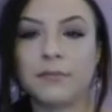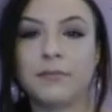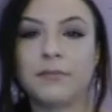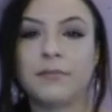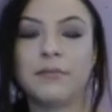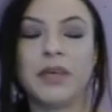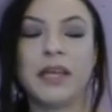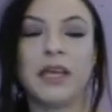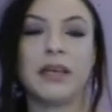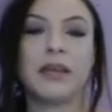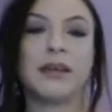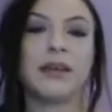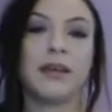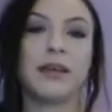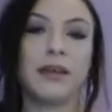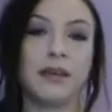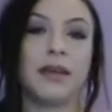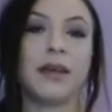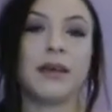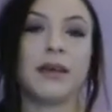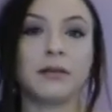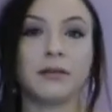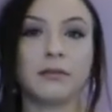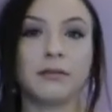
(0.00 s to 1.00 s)
meaning
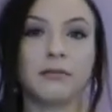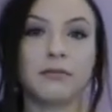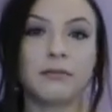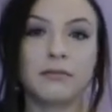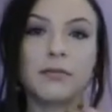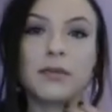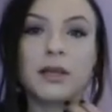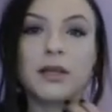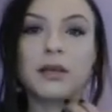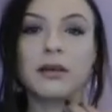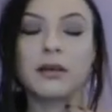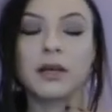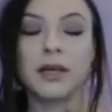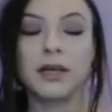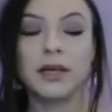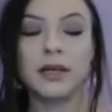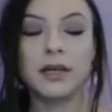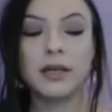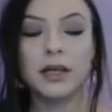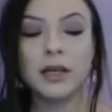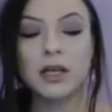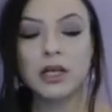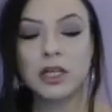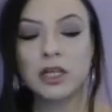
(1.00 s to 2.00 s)
en.
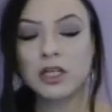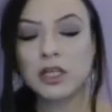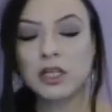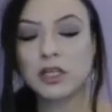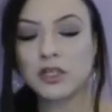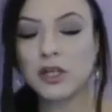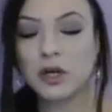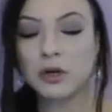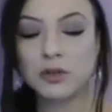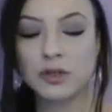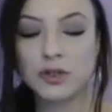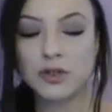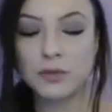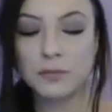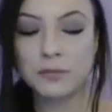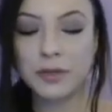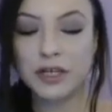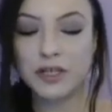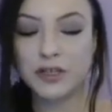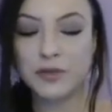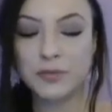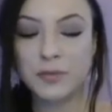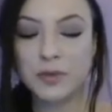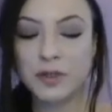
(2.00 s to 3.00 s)
Okay, so zum
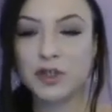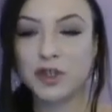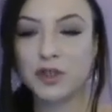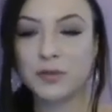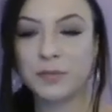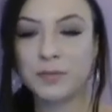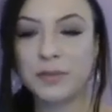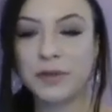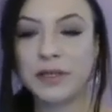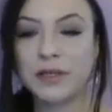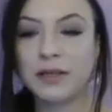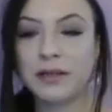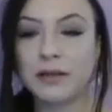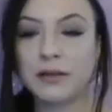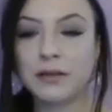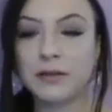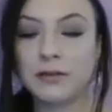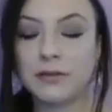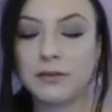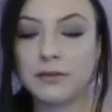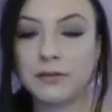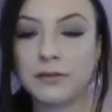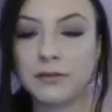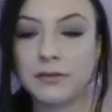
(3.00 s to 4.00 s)
Beispiel
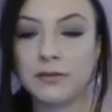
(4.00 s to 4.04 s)
spielen,